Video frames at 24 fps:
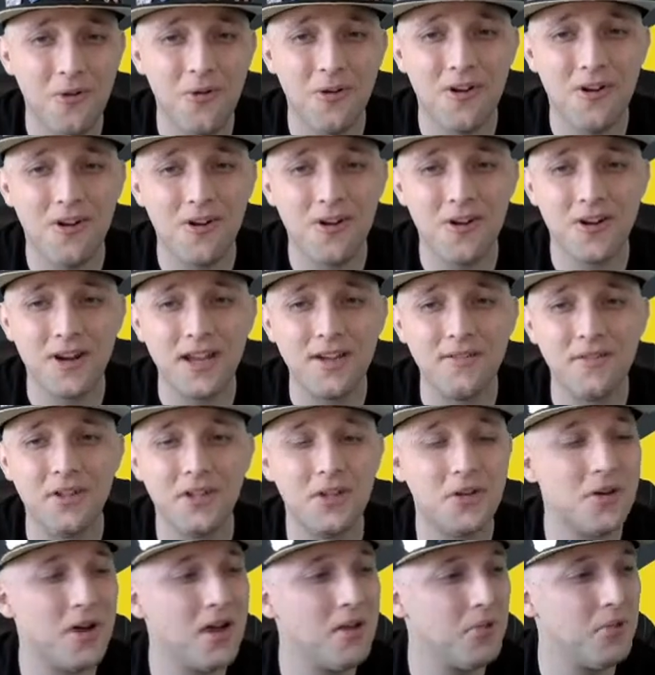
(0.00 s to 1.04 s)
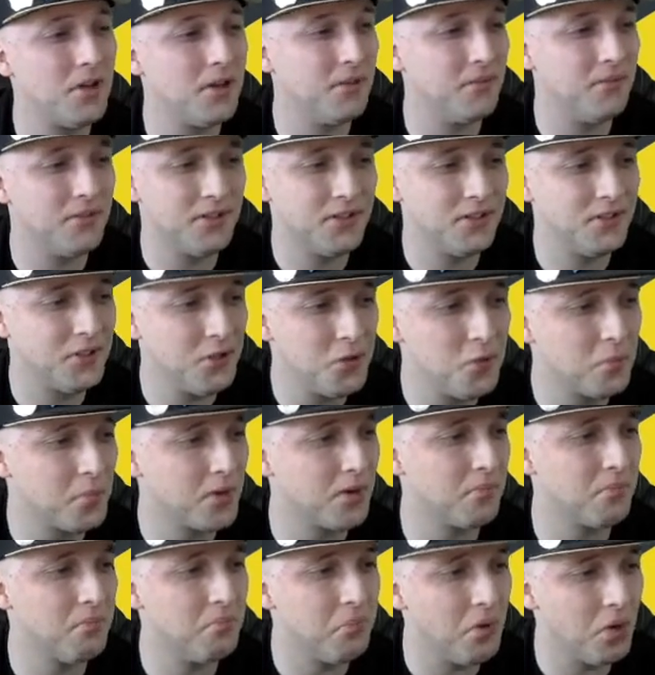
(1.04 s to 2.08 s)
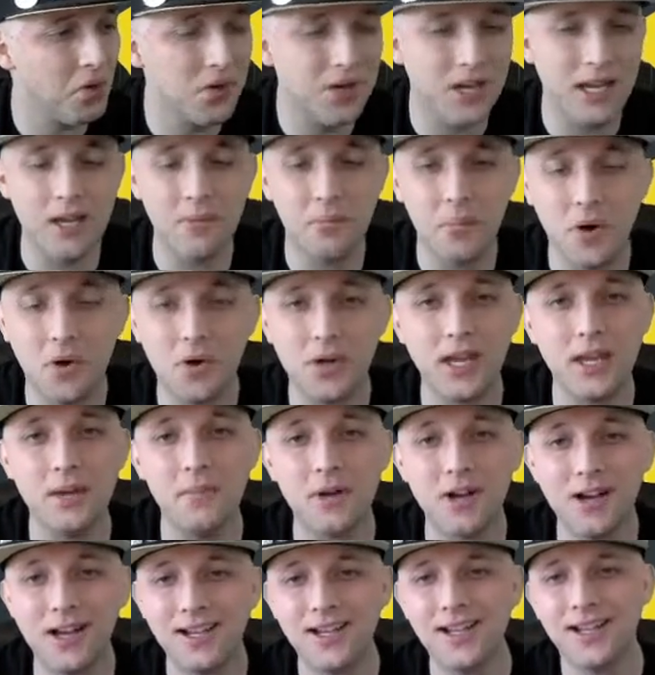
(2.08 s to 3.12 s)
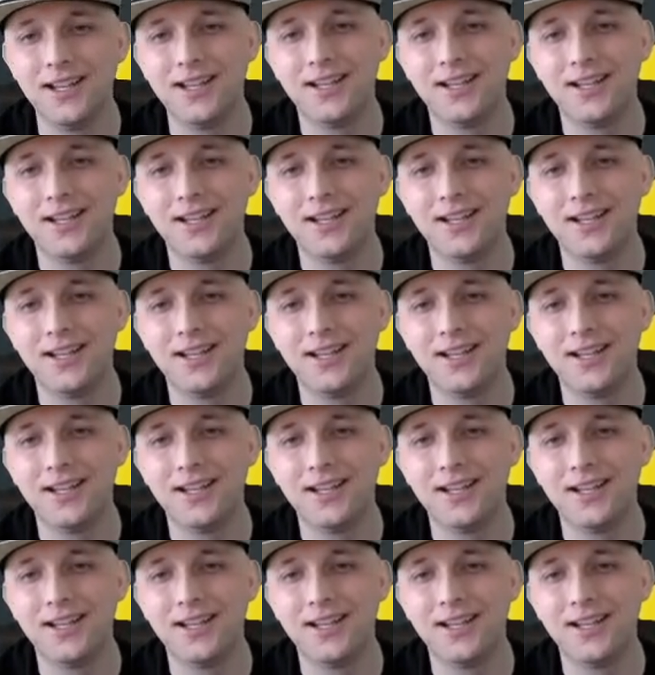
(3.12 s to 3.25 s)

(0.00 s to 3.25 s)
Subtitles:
hard. Even though I'm a super bulky Pokemon,